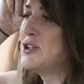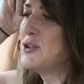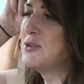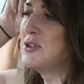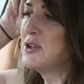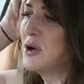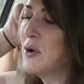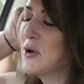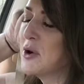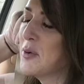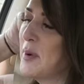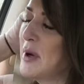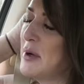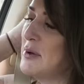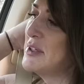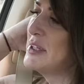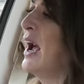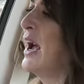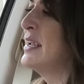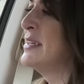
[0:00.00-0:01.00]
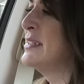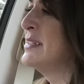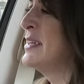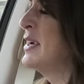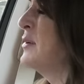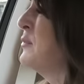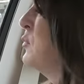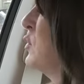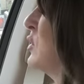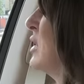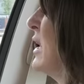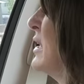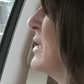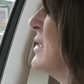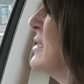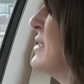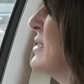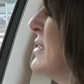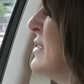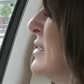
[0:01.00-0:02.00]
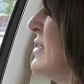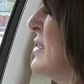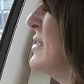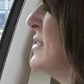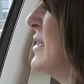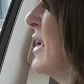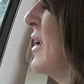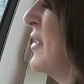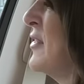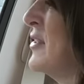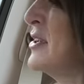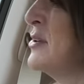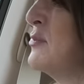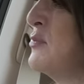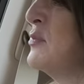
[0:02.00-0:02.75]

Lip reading: to talk about. And what else is there? Other